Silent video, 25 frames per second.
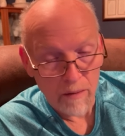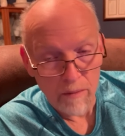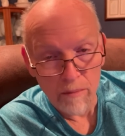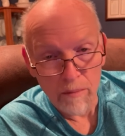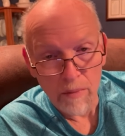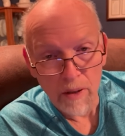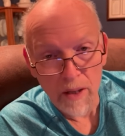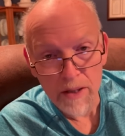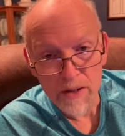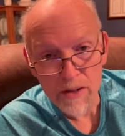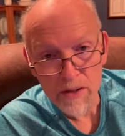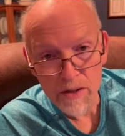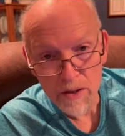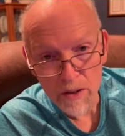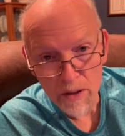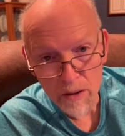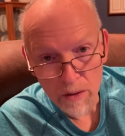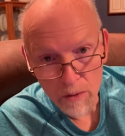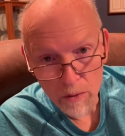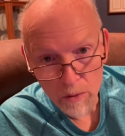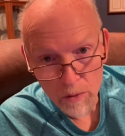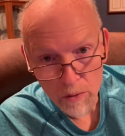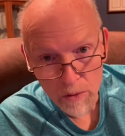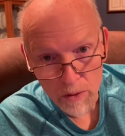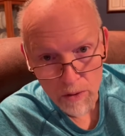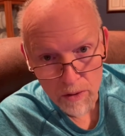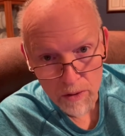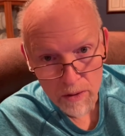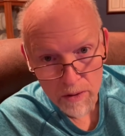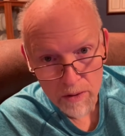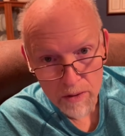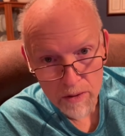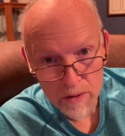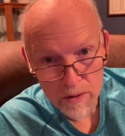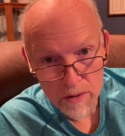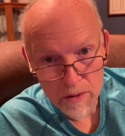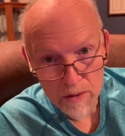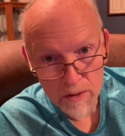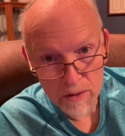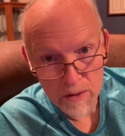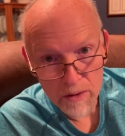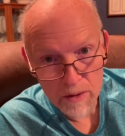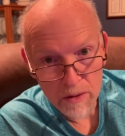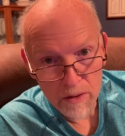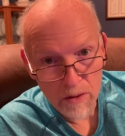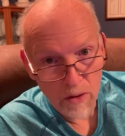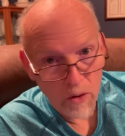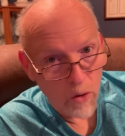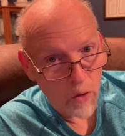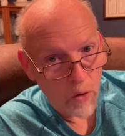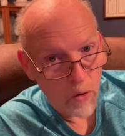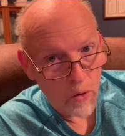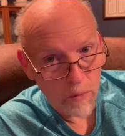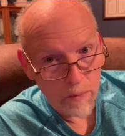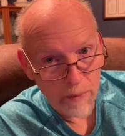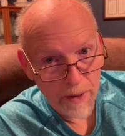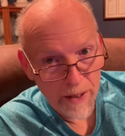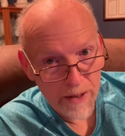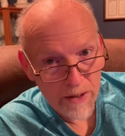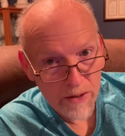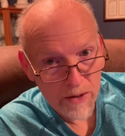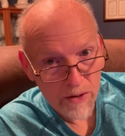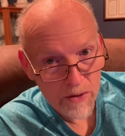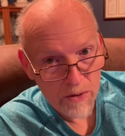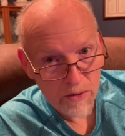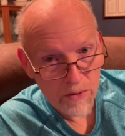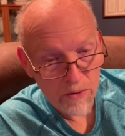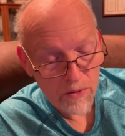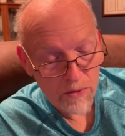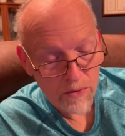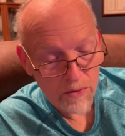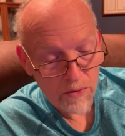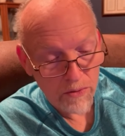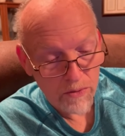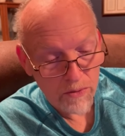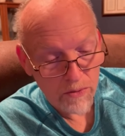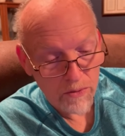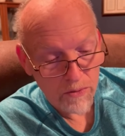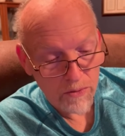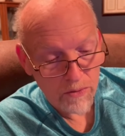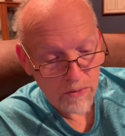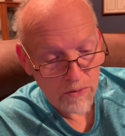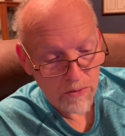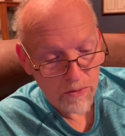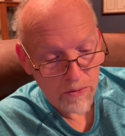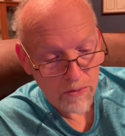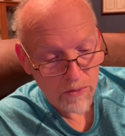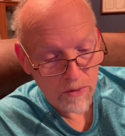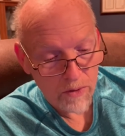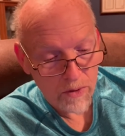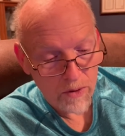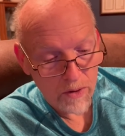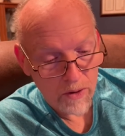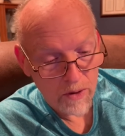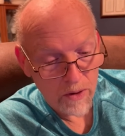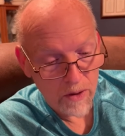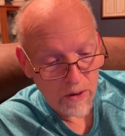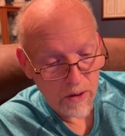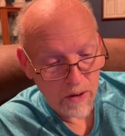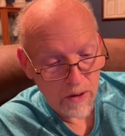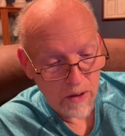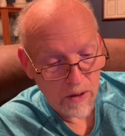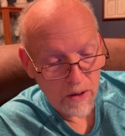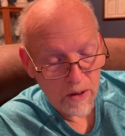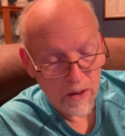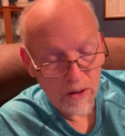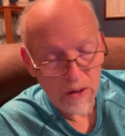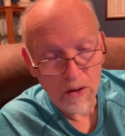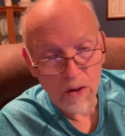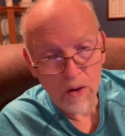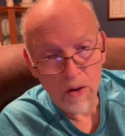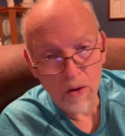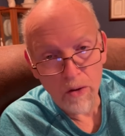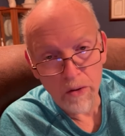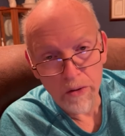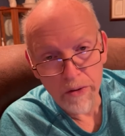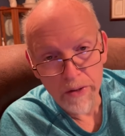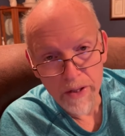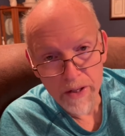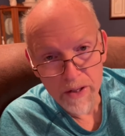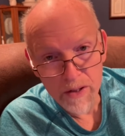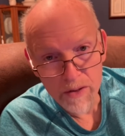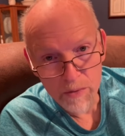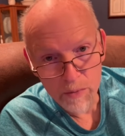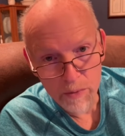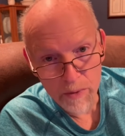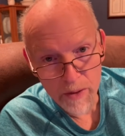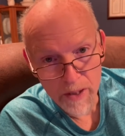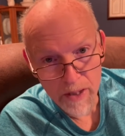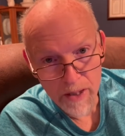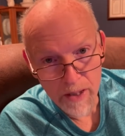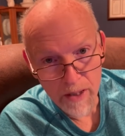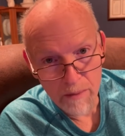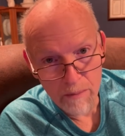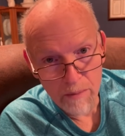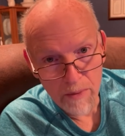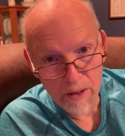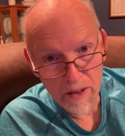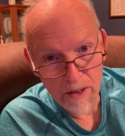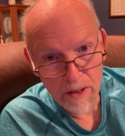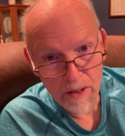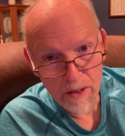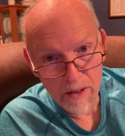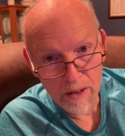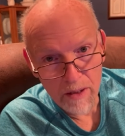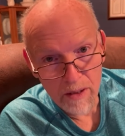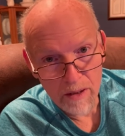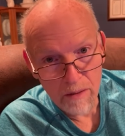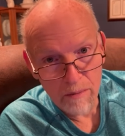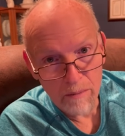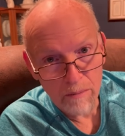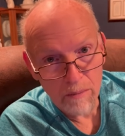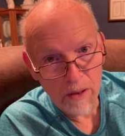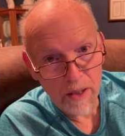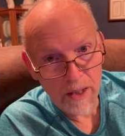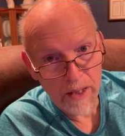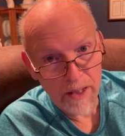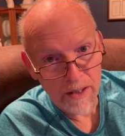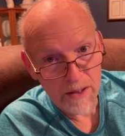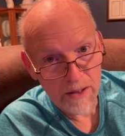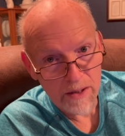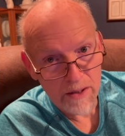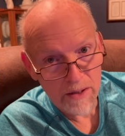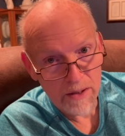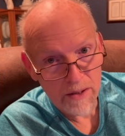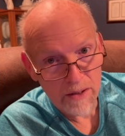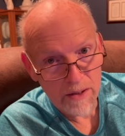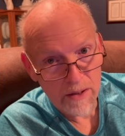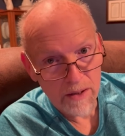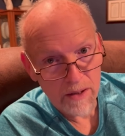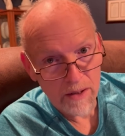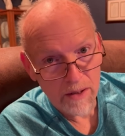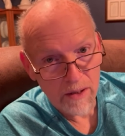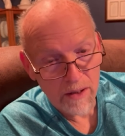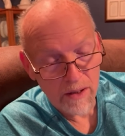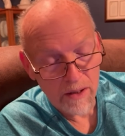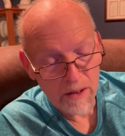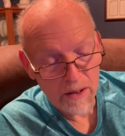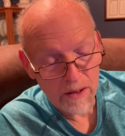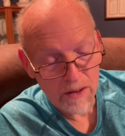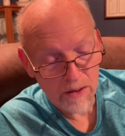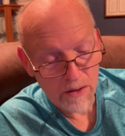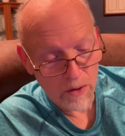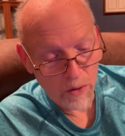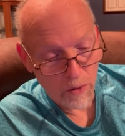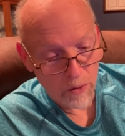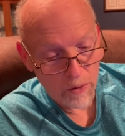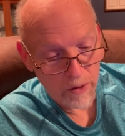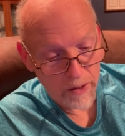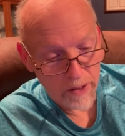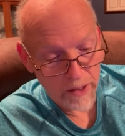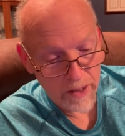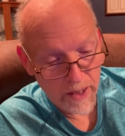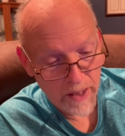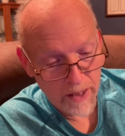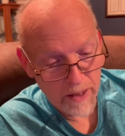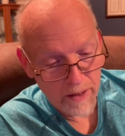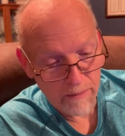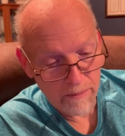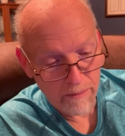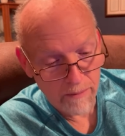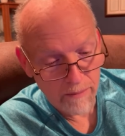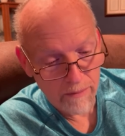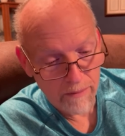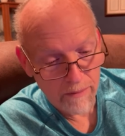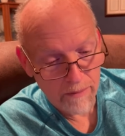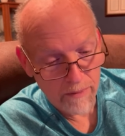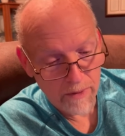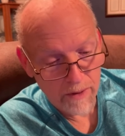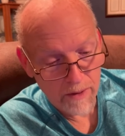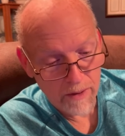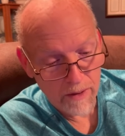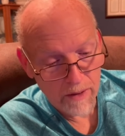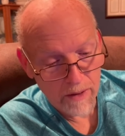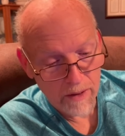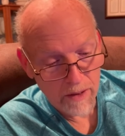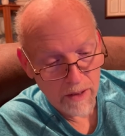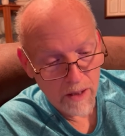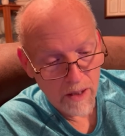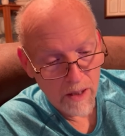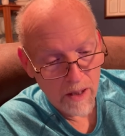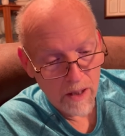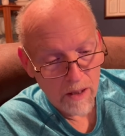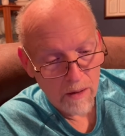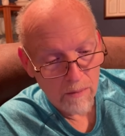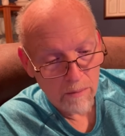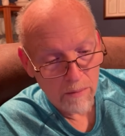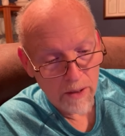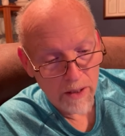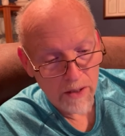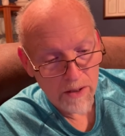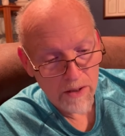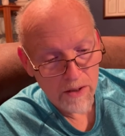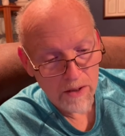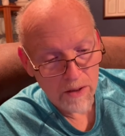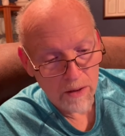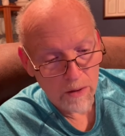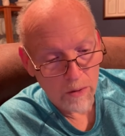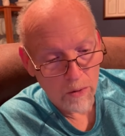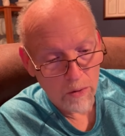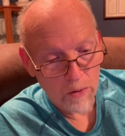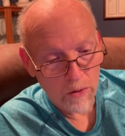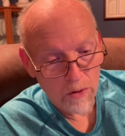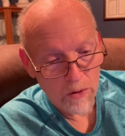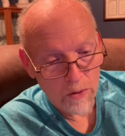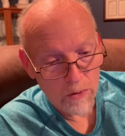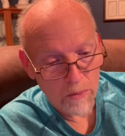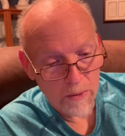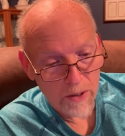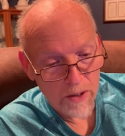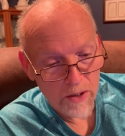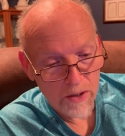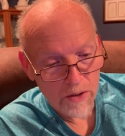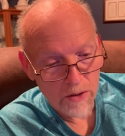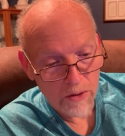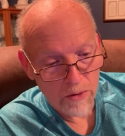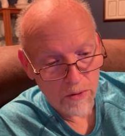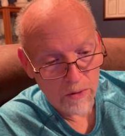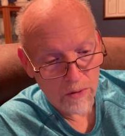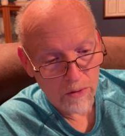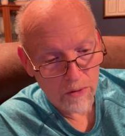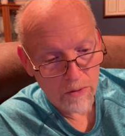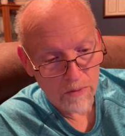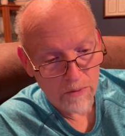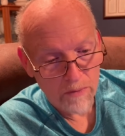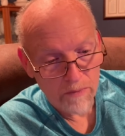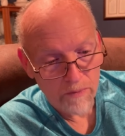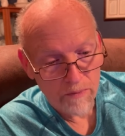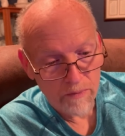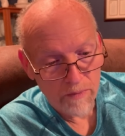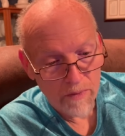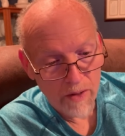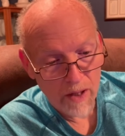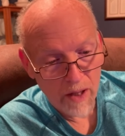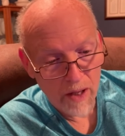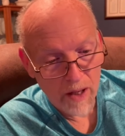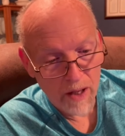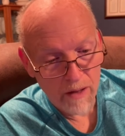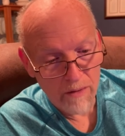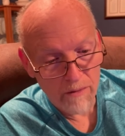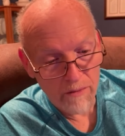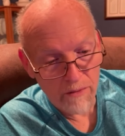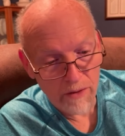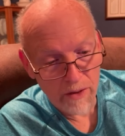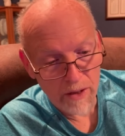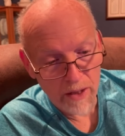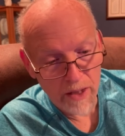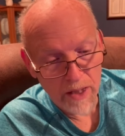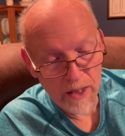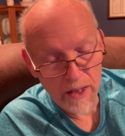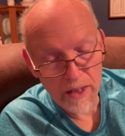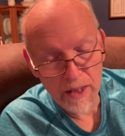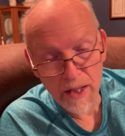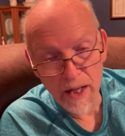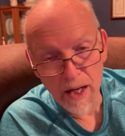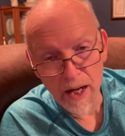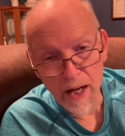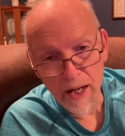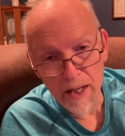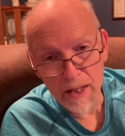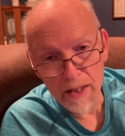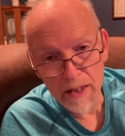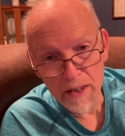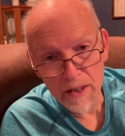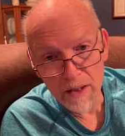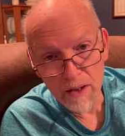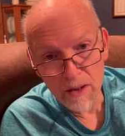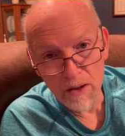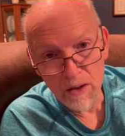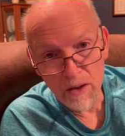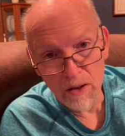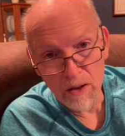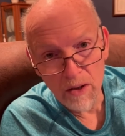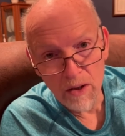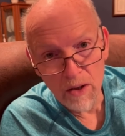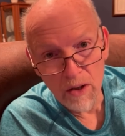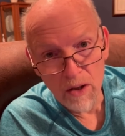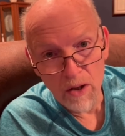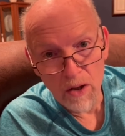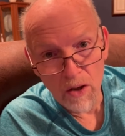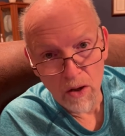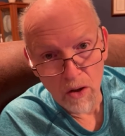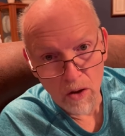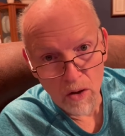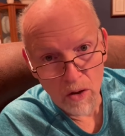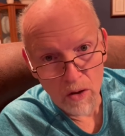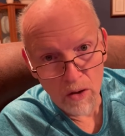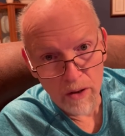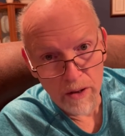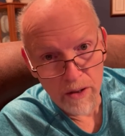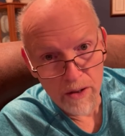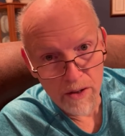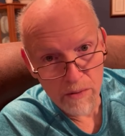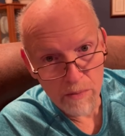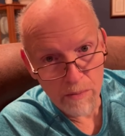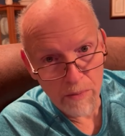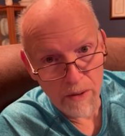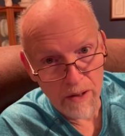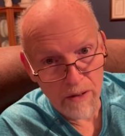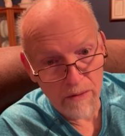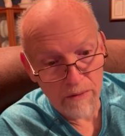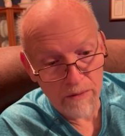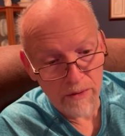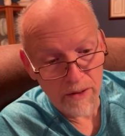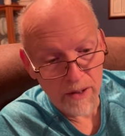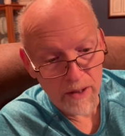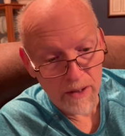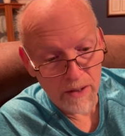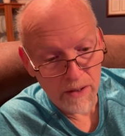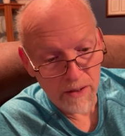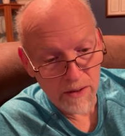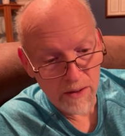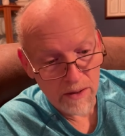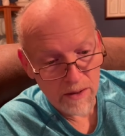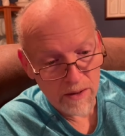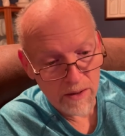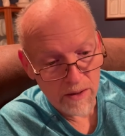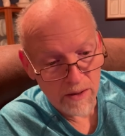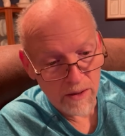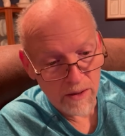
Bless the Lord, O my soul, and all that is within me. Bless his holy name. Bless the Lord, O my soul, and forget not all his benefits,